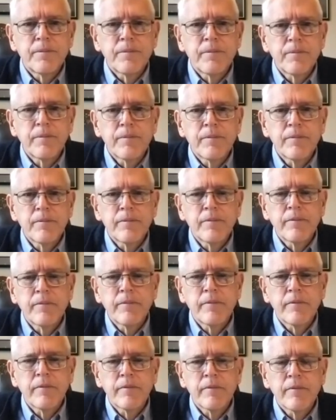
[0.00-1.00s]

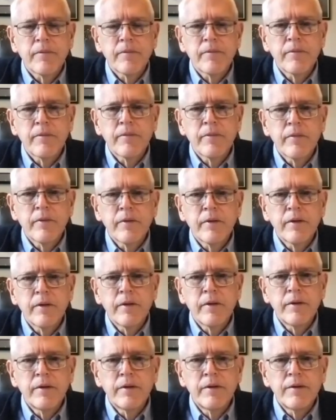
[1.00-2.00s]

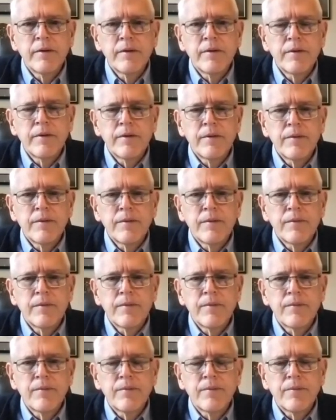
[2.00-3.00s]

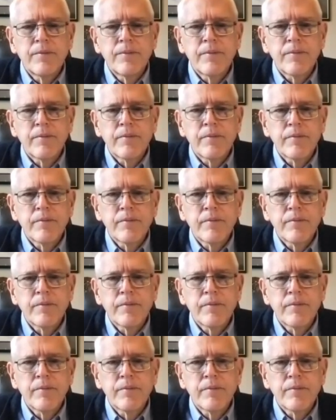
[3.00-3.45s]
(not speaking)